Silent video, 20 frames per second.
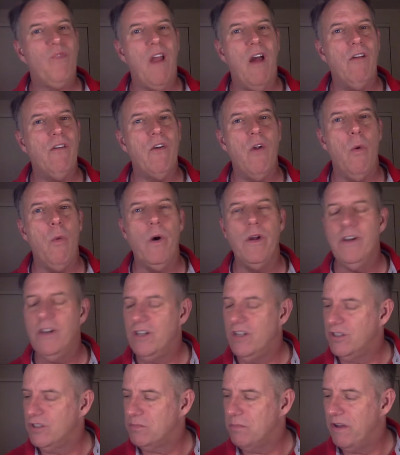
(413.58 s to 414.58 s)
I don't know what it
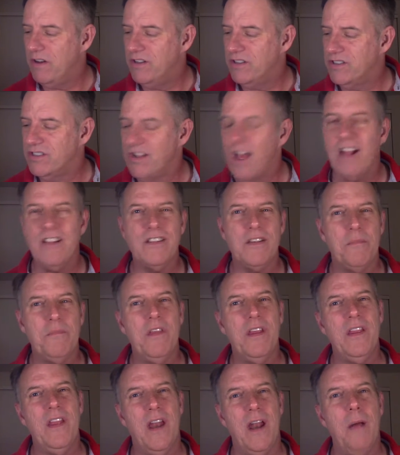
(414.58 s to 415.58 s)
is, but it's not
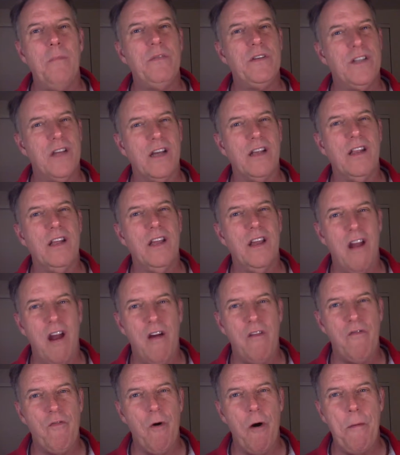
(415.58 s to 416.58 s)
something that I particularly
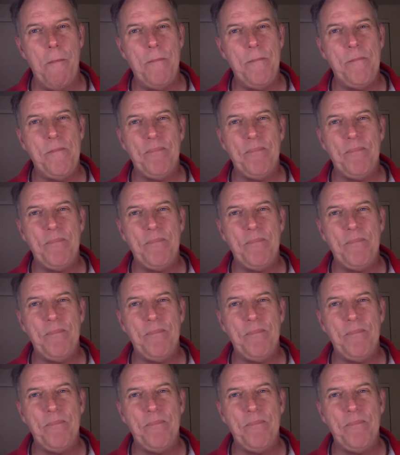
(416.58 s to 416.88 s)
care for.